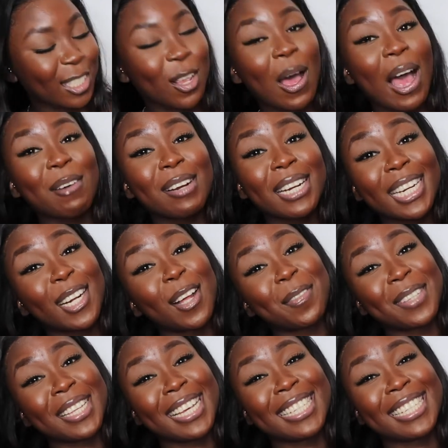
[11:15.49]
So I really
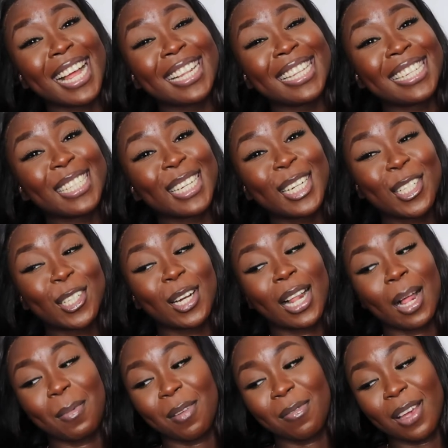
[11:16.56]
love these. Like, these are literally
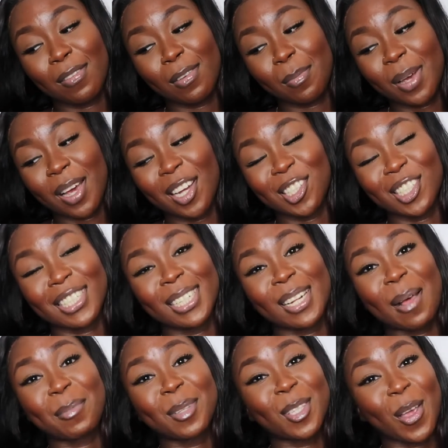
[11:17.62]
like my favorite purchase
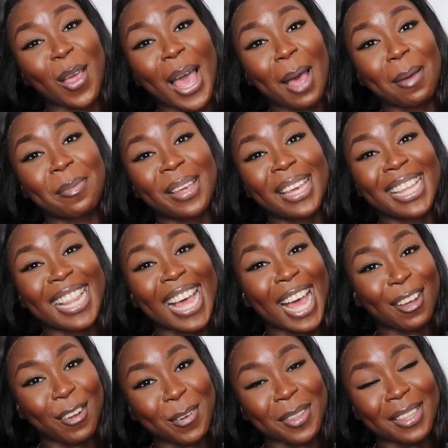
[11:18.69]
and I'm so happy that
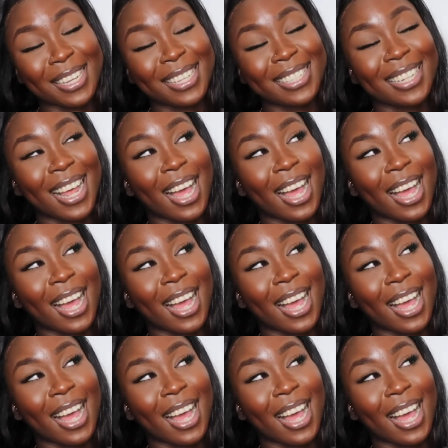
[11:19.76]
I got this.